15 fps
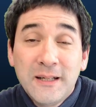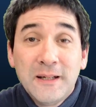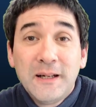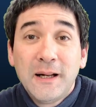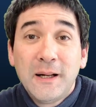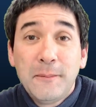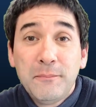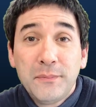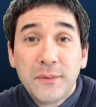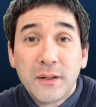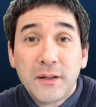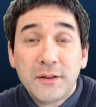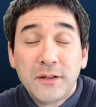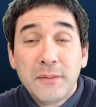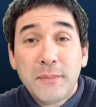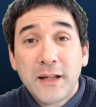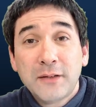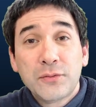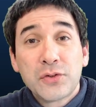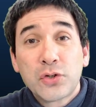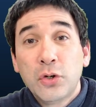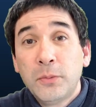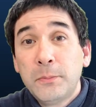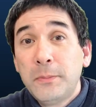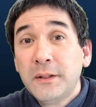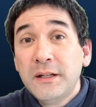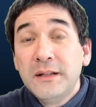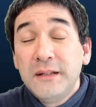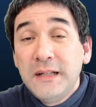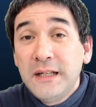um, under the microscope, but
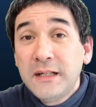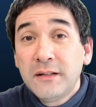indeed,